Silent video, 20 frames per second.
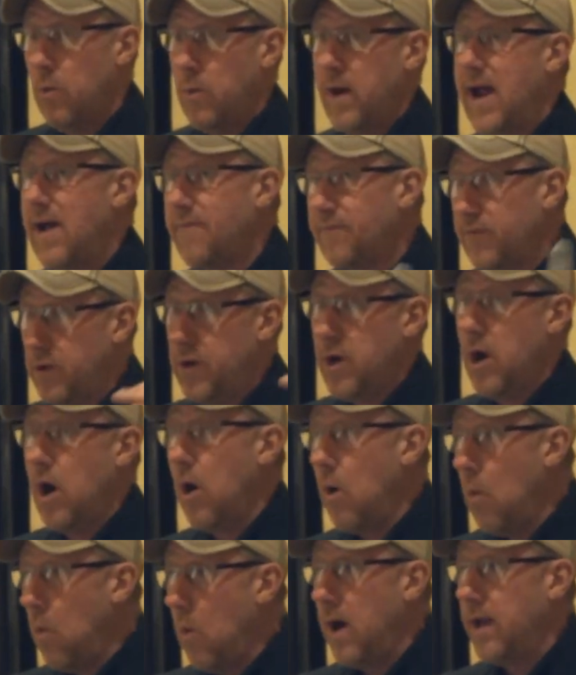we have to
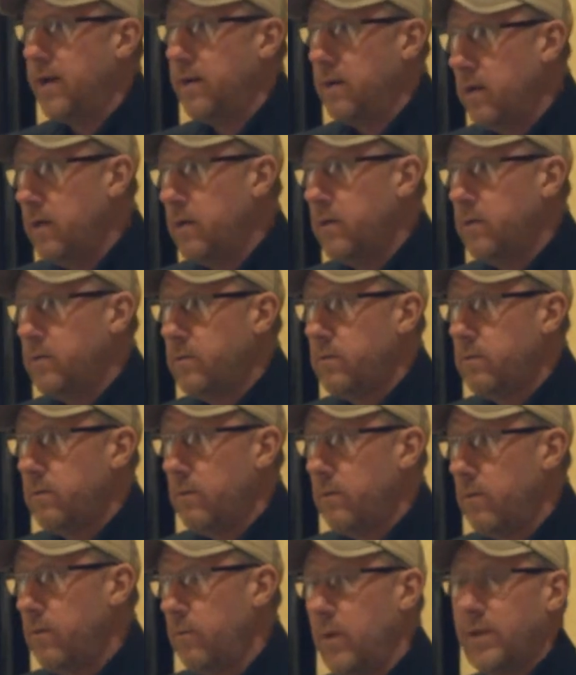know
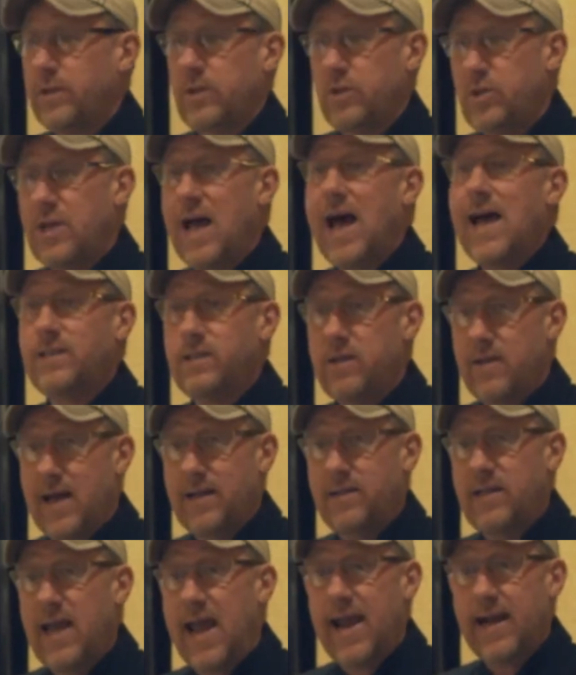what the size of
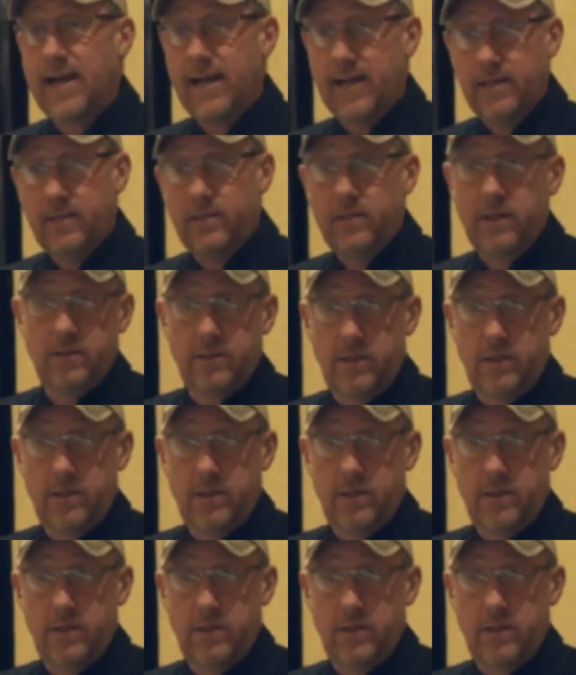that tank is.